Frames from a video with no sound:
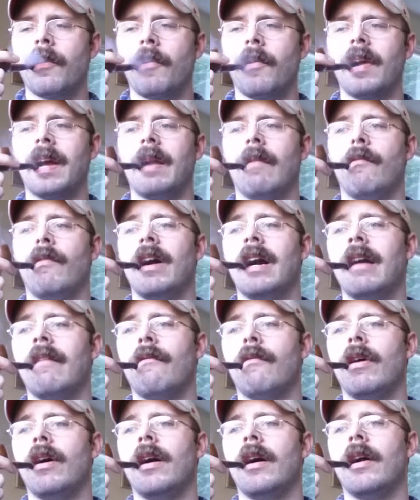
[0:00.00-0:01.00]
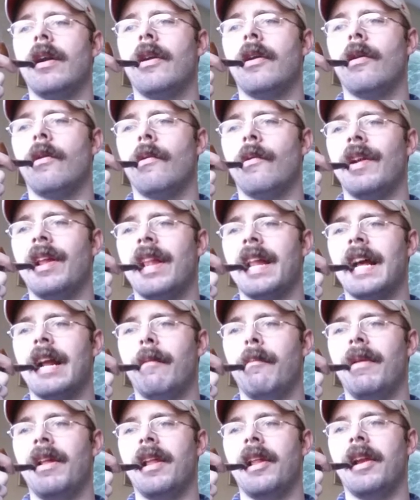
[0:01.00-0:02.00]
So I got a 5 on
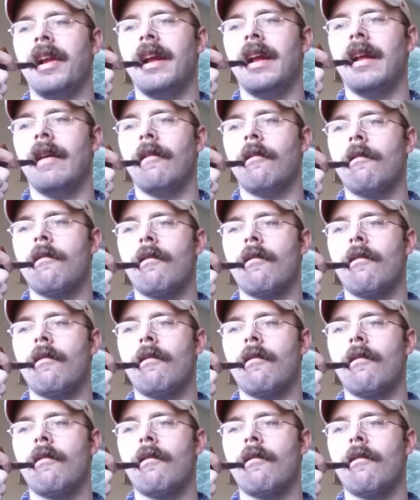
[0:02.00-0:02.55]
relightability.